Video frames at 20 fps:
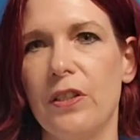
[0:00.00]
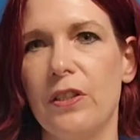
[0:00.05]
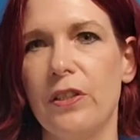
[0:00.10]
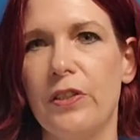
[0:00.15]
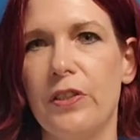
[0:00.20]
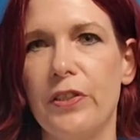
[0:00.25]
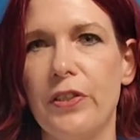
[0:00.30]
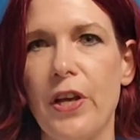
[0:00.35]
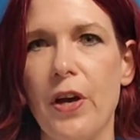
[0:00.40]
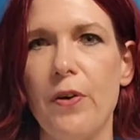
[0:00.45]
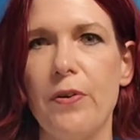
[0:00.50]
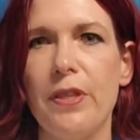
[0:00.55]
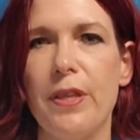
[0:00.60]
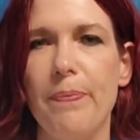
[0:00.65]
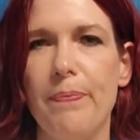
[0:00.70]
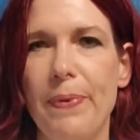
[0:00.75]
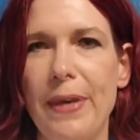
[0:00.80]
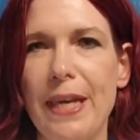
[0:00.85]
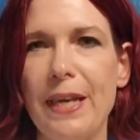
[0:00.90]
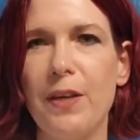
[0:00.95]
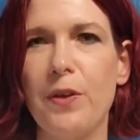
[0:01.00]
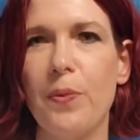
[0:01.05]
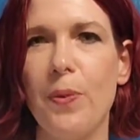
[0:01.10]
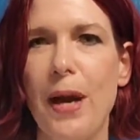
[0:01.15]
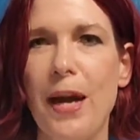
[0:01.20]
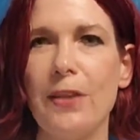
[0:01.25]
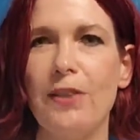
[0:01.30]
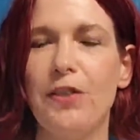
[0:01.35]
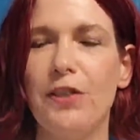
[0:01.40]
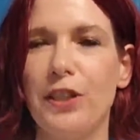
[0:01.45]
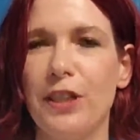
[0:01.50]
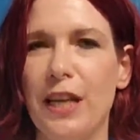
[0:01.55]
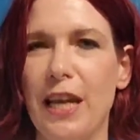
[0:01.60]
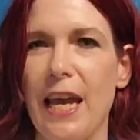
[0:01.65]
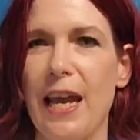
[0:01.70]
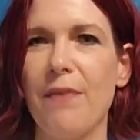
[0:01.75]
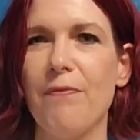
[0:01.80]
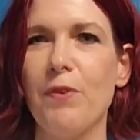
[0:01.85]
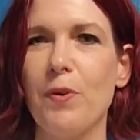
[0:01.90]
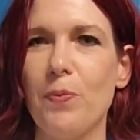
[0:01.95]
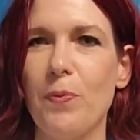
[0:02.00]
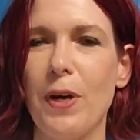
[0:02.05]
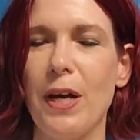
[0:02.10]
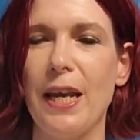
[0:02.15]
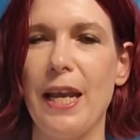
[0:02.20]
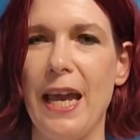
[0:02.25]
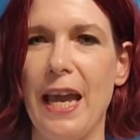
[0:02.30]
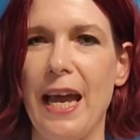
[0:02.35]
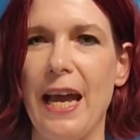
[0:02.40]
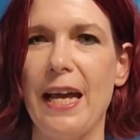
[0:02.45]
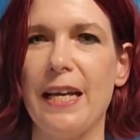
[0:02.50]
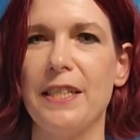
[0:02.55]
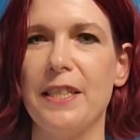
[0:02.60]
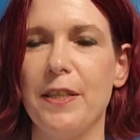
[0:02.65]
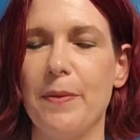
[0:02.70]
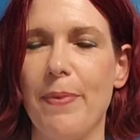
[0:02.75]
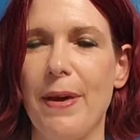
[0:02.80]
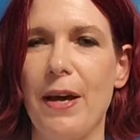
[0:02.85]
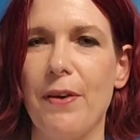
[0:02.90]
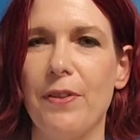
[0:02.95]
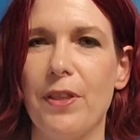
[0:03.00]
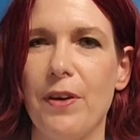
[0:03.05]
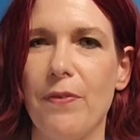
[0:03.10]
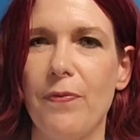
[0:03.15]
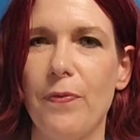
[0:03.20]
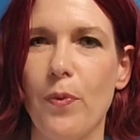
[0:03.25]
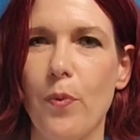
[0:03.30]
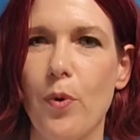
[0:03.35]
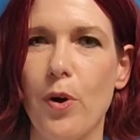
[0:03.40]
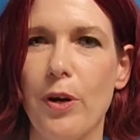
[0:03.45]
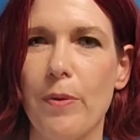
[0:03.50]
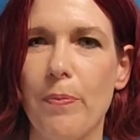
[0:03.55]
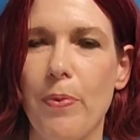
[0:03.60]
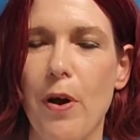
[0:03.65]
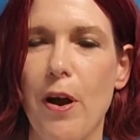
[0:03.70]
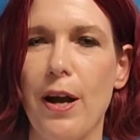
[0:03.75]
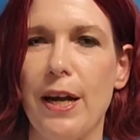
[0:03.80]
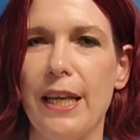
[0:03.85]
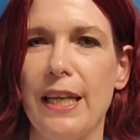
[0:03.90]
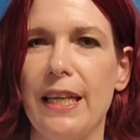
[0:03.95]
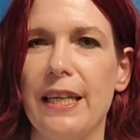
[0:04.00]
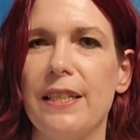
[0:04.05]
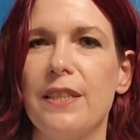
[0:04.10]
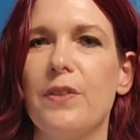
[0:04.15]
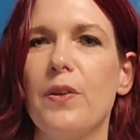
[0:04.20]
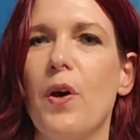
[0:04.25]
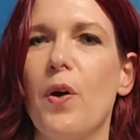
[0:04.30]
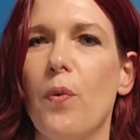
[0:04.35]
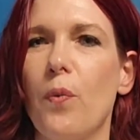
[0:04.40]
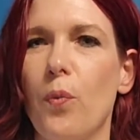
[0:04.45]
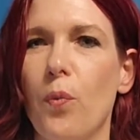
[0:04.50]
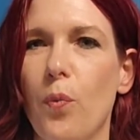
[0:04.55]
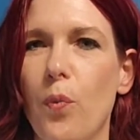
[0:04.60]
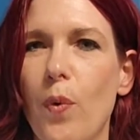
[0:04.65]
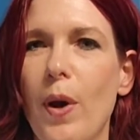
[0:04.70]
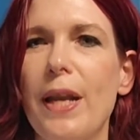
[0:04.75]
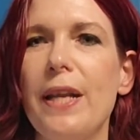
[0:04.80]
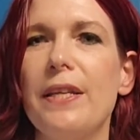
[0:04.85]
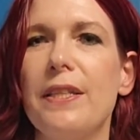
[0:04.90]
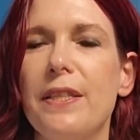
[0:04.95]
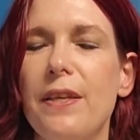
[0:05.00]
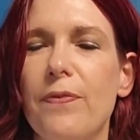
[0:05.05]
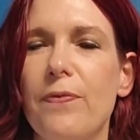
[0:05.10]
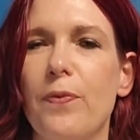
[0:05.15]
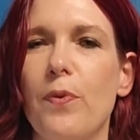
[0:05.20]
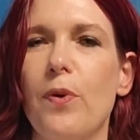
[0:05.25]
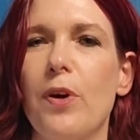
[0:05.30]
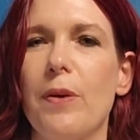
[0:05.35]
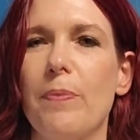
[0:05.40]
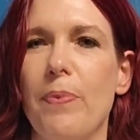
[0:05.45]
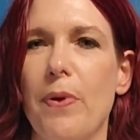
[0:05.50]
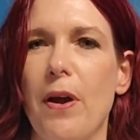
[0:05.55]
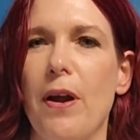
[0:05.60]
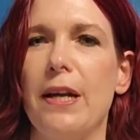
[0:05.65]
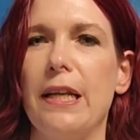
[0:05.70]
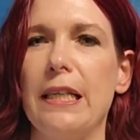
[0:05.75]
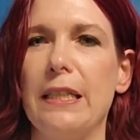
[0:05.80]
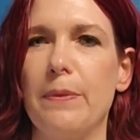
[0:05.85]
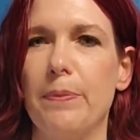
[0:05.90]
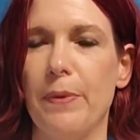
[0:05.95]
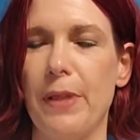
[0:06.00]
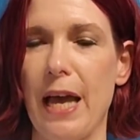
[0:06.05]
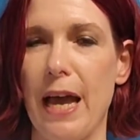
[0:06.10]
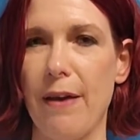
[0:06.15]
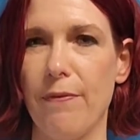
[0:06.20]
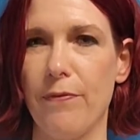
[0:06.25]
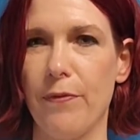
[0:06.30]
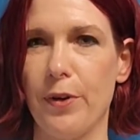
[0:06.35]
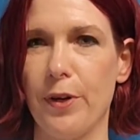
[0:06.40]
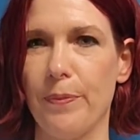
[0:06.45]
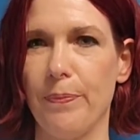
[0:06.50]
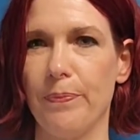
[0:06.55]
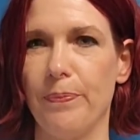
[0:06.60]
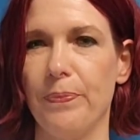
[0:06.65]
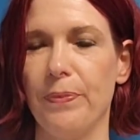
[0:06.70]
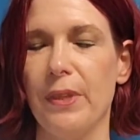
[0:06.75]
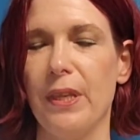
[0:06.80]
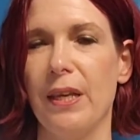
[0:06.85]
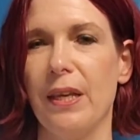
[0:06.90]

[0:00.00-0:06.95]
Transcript: So the big question everyone has about the Forward Party is, what is the Forward Party's platform?